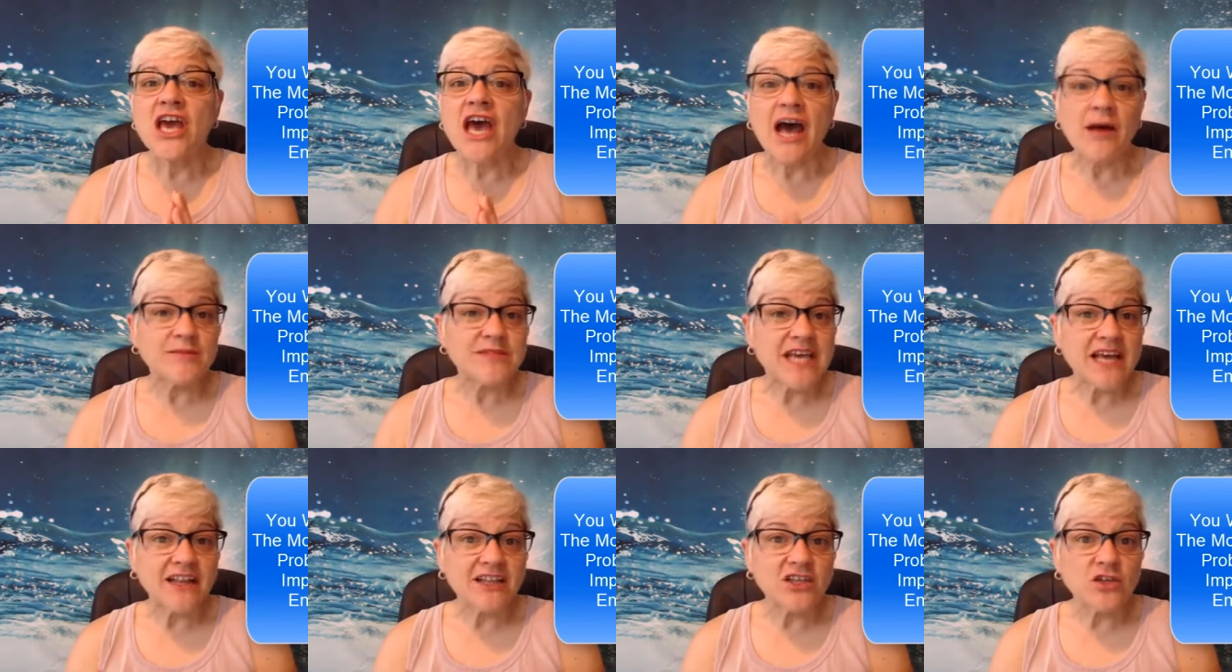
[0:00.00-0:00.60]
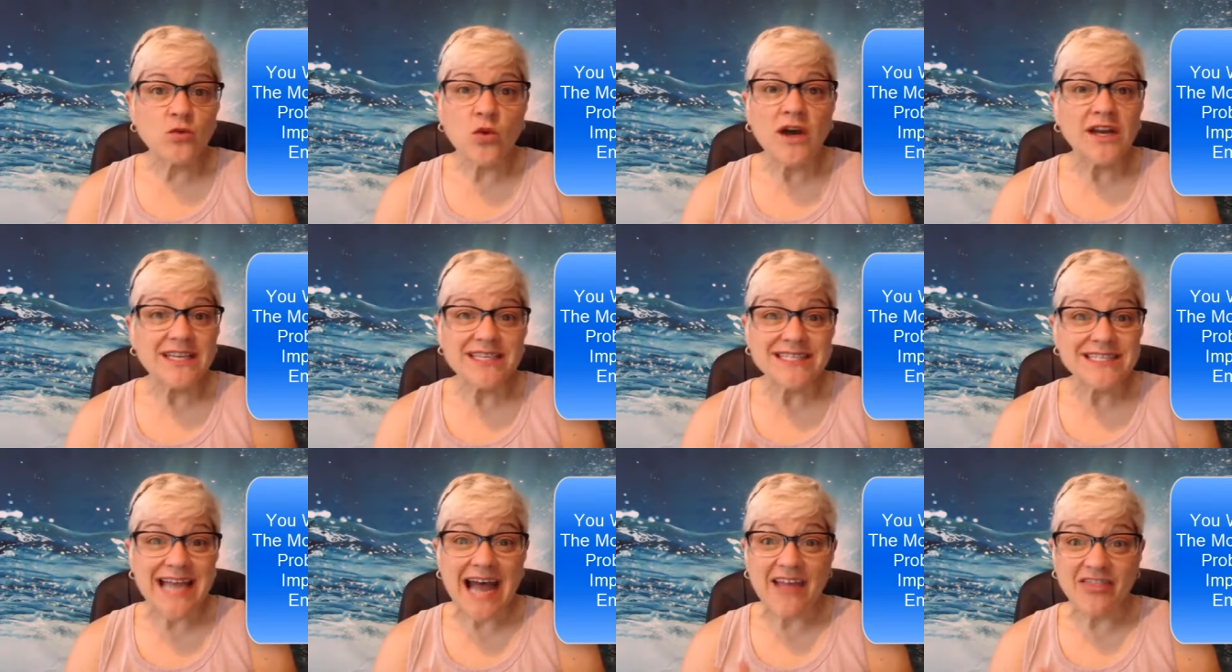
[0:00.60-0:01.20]
I'm telling you what,
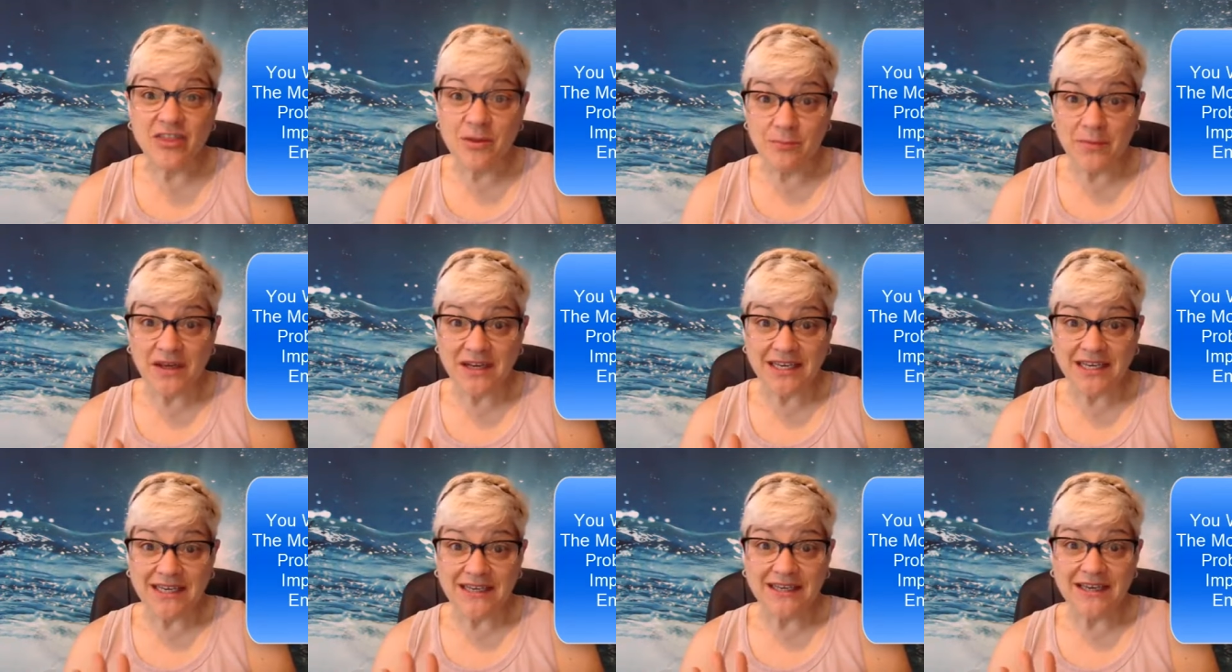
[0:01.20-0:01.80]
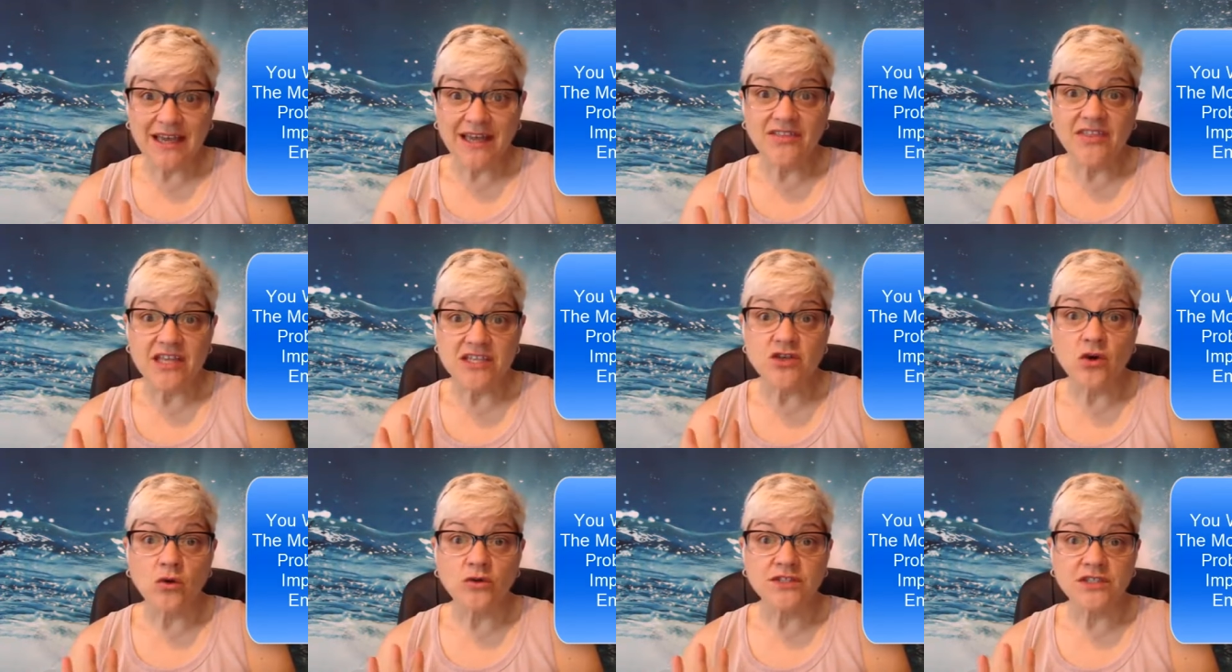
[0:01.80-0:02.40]
it's not the money
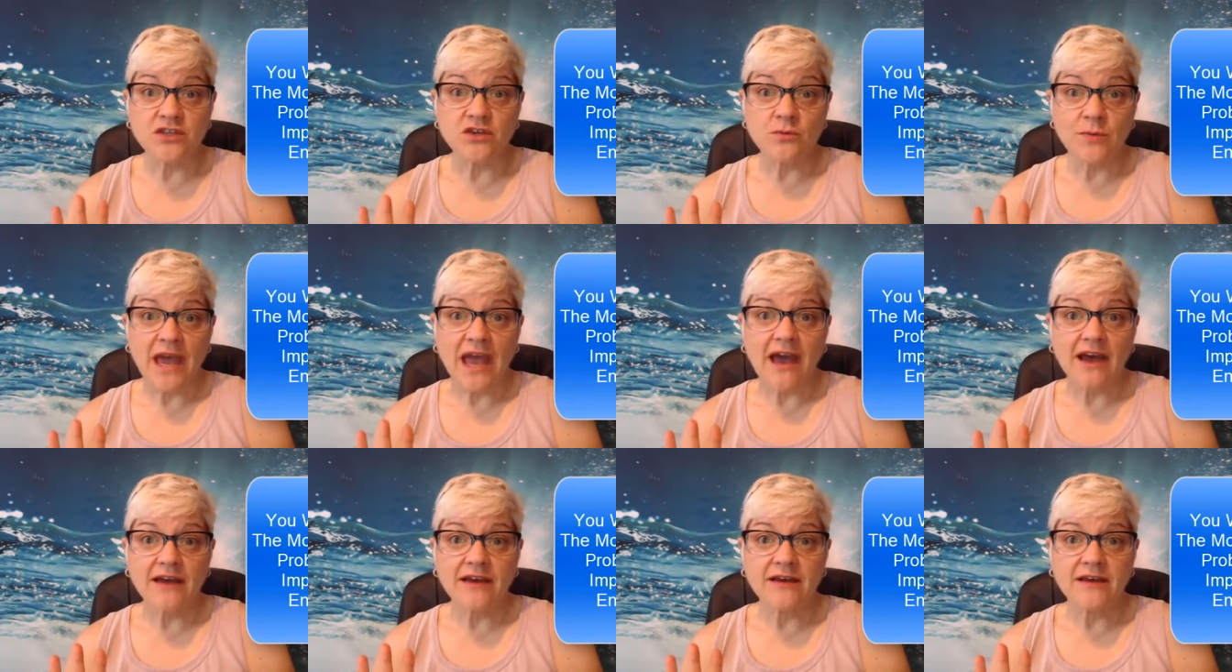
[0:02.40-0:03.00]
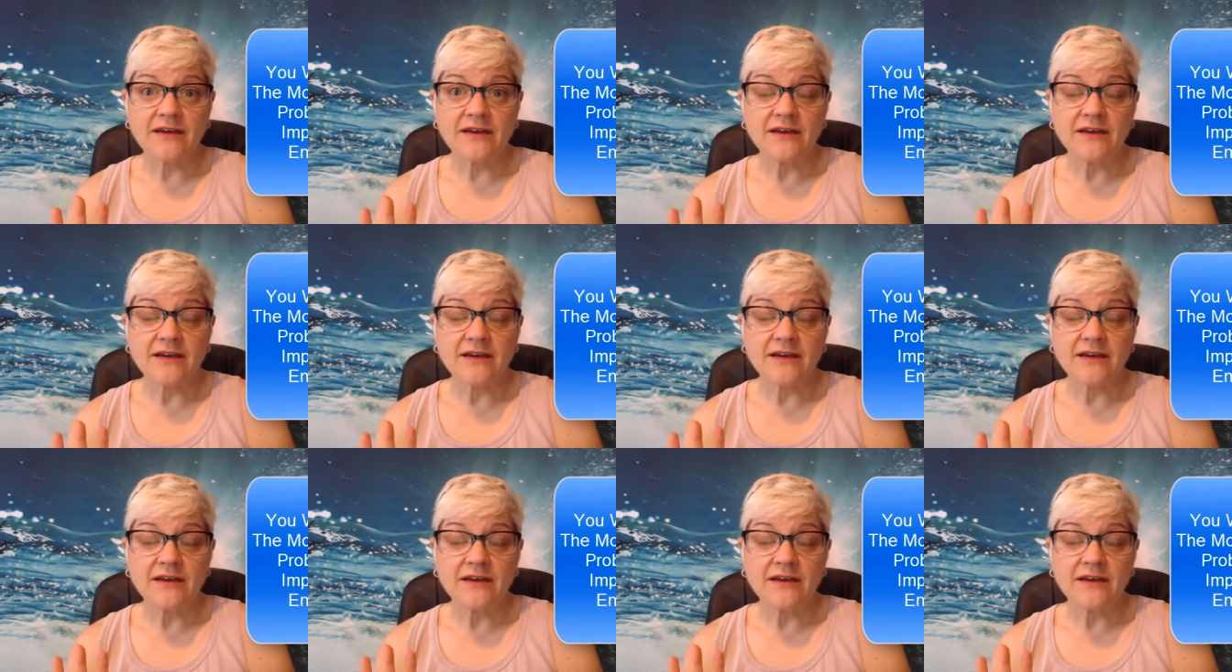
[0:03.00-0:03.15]
that's holding you back.